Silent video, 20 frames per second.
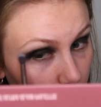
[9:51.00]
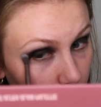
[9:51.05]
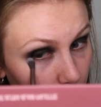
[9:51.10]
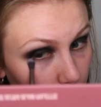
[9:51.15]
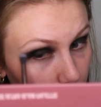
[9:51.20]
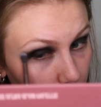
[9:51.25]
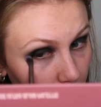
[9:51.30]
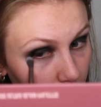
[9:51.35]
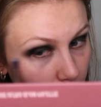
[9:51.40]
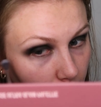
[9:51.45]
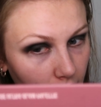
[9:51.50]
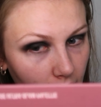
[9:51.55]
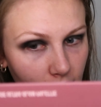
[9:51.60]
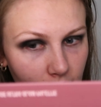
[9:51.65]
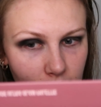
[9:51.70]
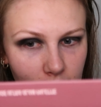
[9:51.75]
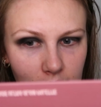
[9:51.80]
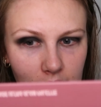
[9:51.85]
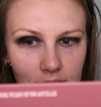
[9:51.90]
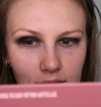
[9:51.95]
up
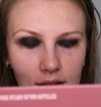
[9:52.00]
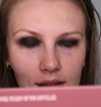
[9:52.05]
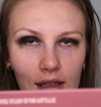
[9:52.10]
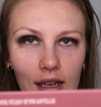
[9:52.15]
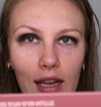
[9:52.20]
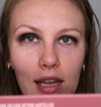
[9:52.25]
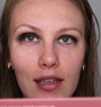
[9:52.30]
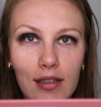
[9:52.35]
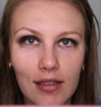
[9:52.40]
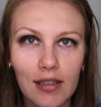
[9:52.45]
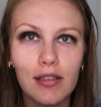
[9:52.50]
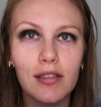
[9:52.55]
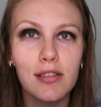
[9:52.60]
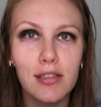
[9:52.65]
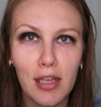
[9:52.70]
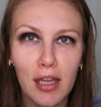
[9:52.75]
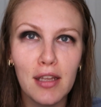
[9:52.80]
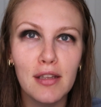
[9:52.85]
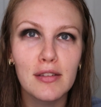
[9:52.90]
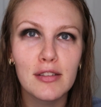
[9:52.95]
because it's
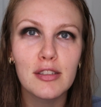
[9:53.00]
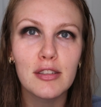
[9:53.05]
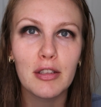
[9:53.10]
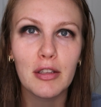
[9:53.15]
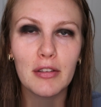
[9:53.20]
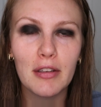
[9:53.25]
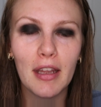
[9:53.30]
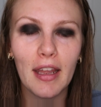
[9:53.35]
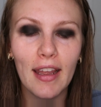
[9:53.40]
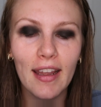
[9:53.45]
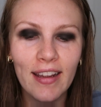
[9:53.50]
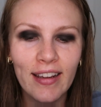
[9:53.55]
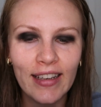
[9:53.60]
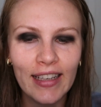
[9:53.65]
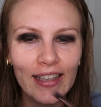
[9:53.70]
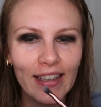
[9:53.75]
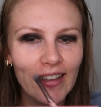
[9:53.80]
intense looking.